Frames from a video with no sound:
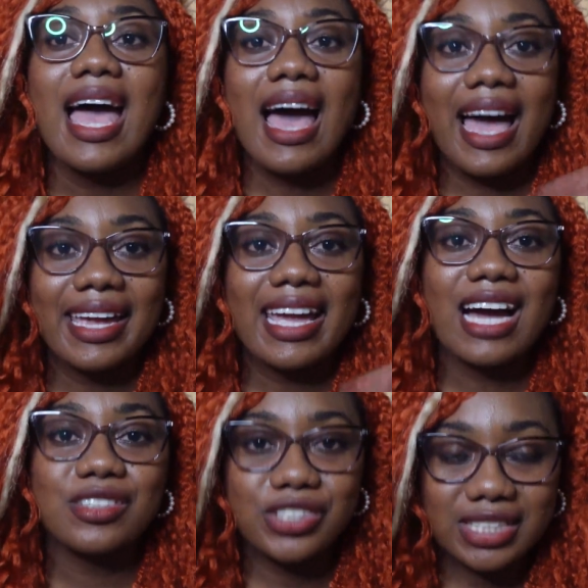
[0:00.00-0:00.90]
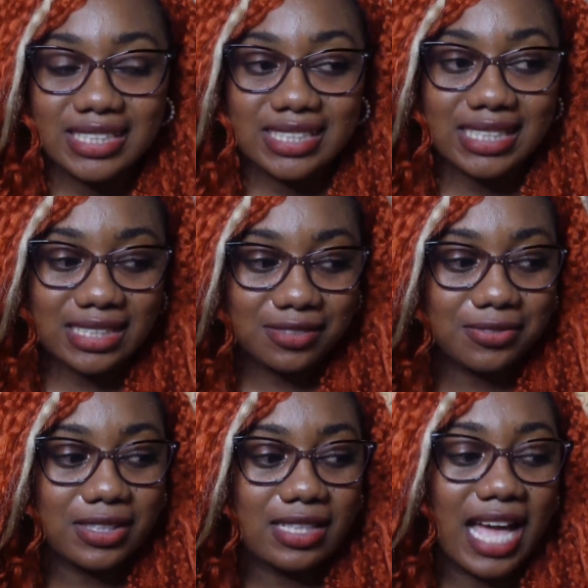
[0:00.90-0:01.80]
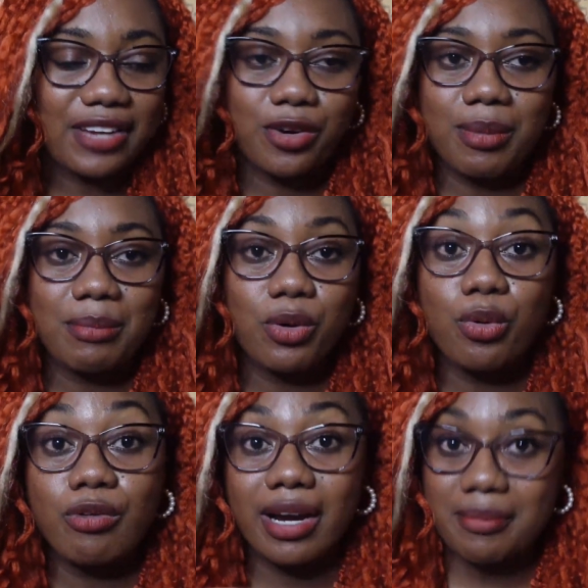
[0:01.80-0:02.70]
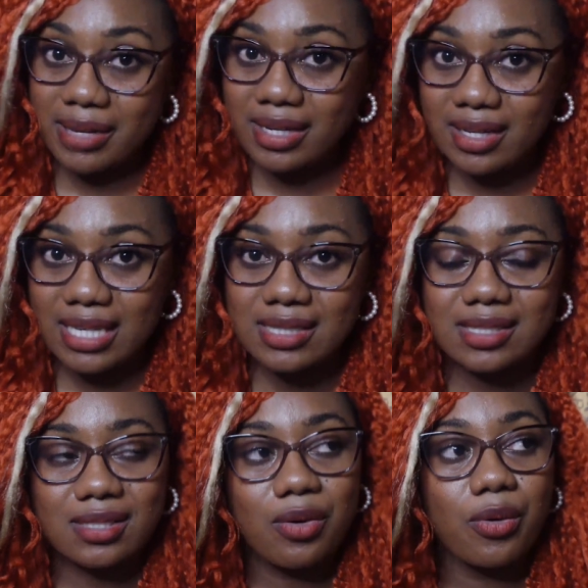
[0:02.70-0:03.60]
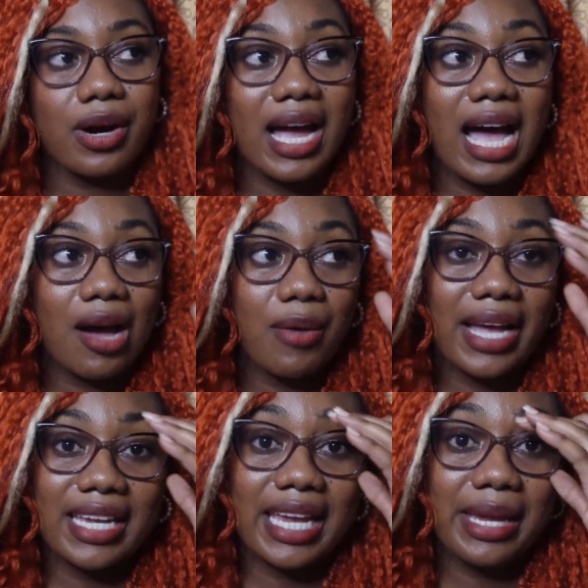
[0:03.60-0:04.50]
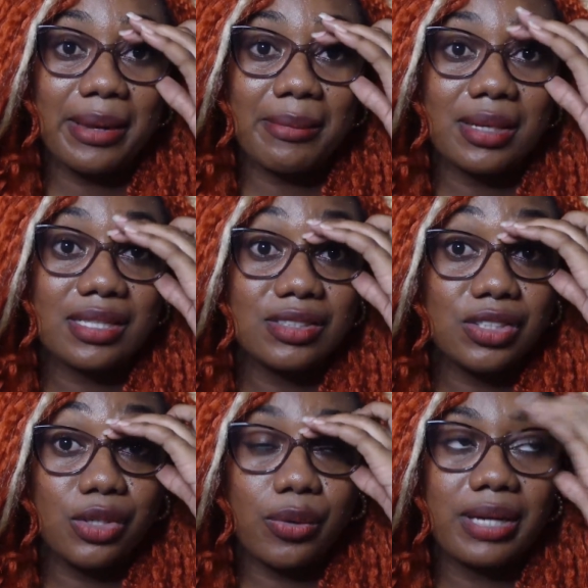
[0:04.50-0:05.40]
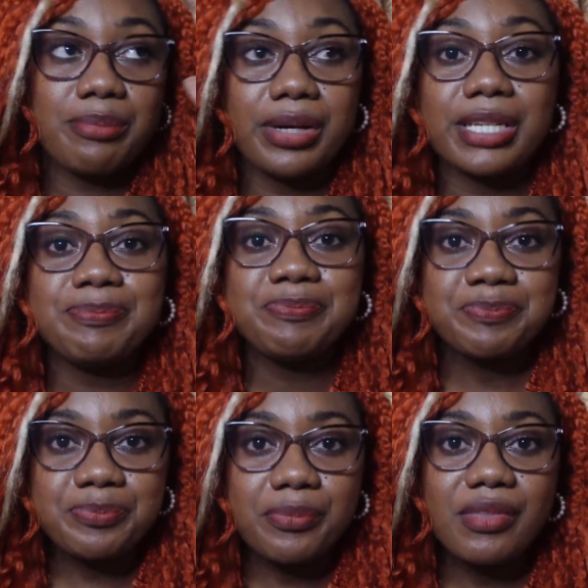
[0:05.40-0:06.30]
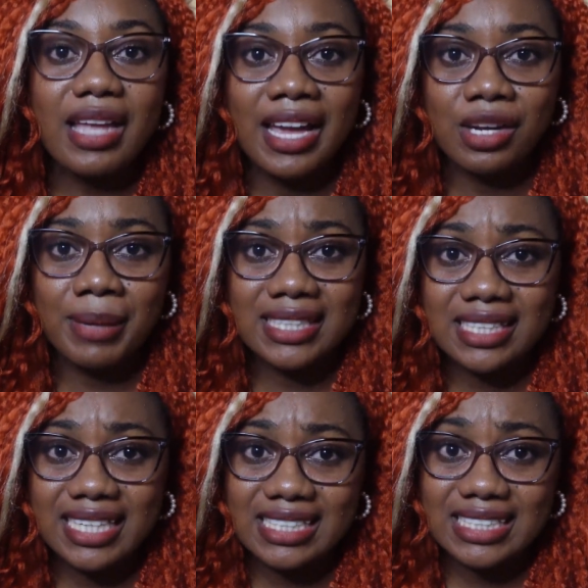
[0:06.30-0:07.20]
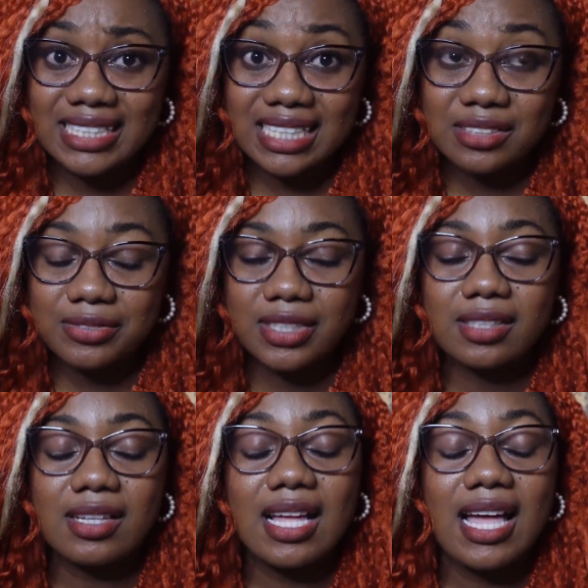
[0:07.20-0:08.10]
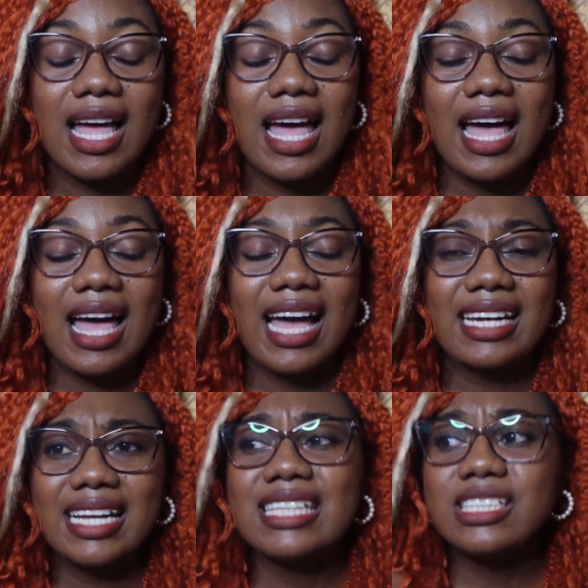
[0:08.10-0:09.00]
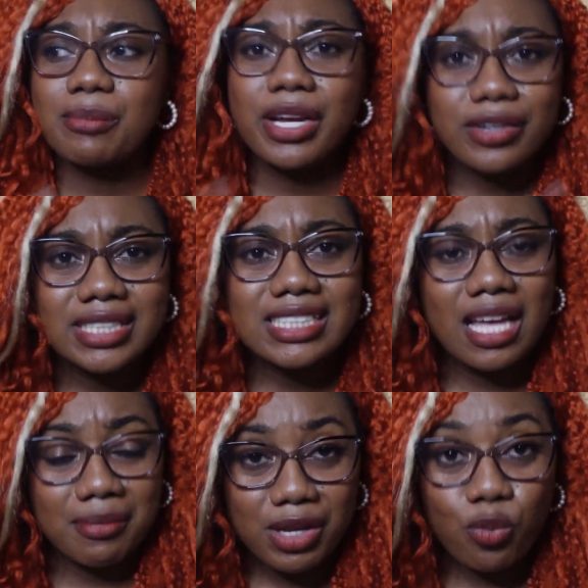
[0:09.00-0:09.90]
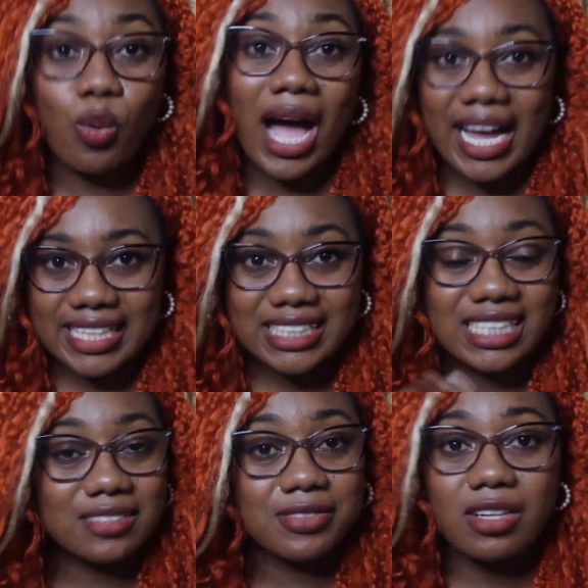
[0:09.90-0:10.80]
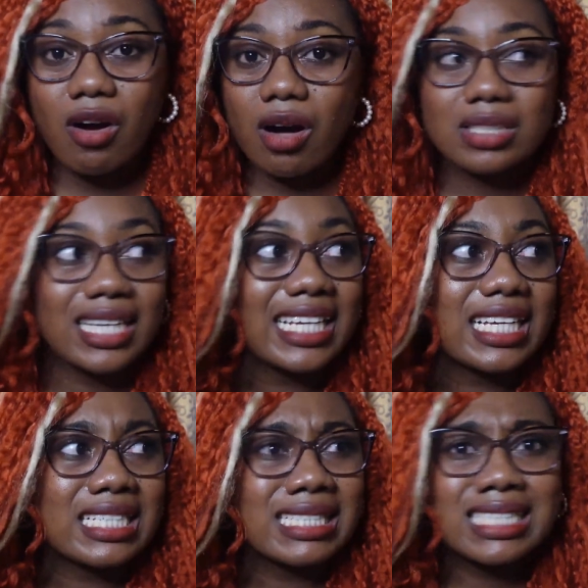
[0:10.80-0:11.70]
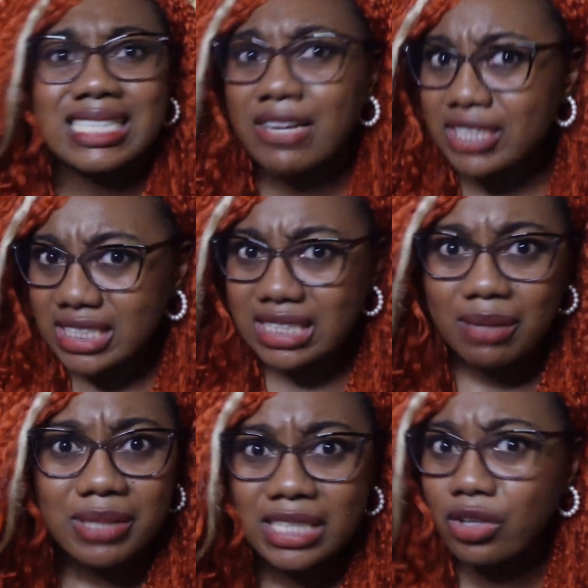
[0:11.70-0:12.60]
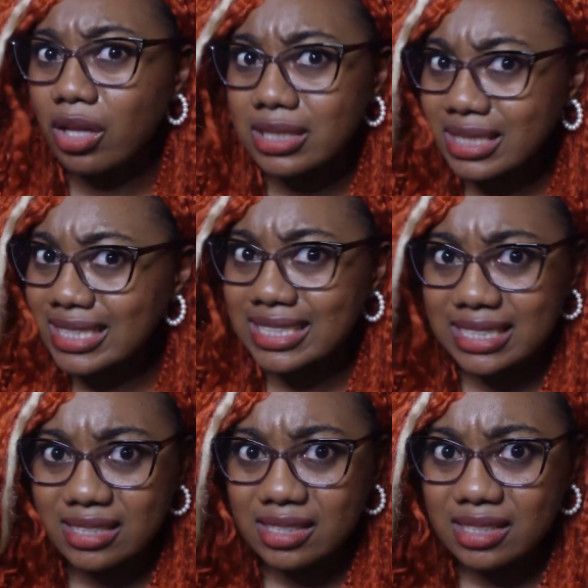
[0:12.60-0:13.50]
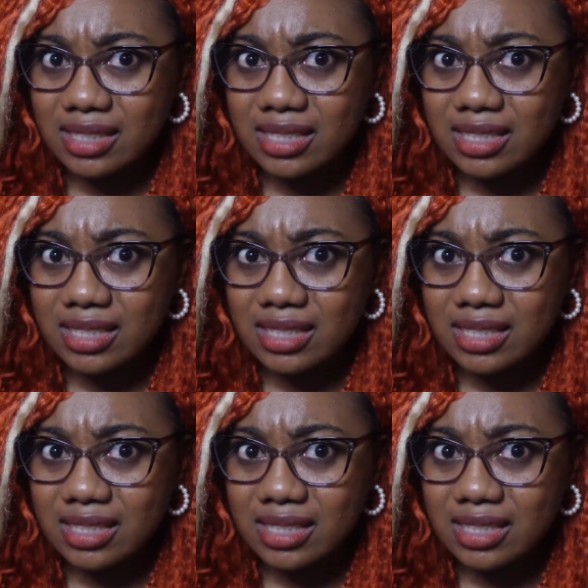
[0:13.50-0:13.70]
I encountered Cetaphil. I don't remember who recommended it or how I came to know it, but I ended up getting into Cetaphil. And is somebody gonna tell me why Cetaphil costs like $70 something in Antigua?